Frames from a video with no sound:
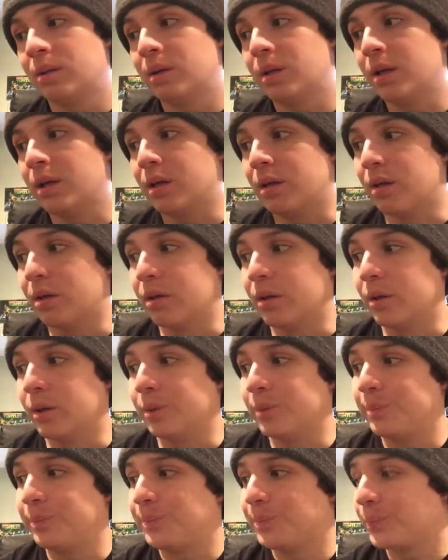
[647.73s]
I don't
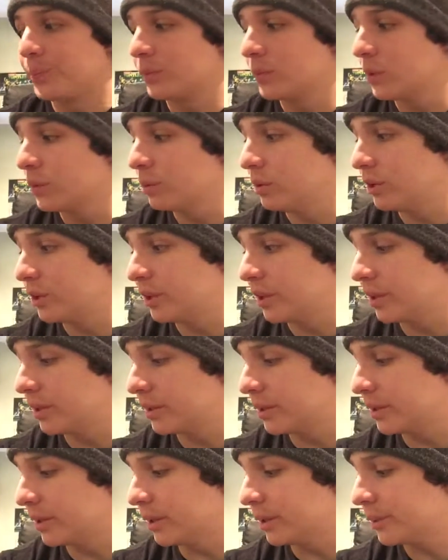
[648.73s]
know. We shall
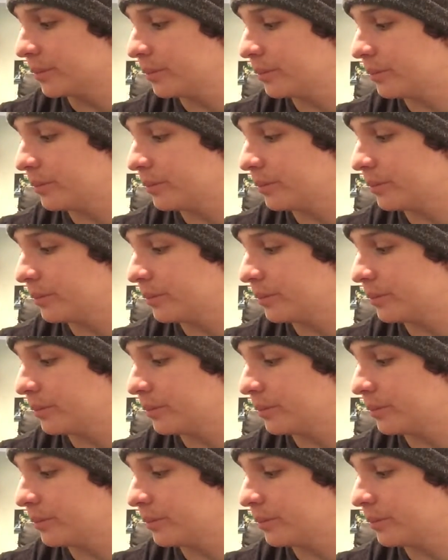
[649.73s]
see.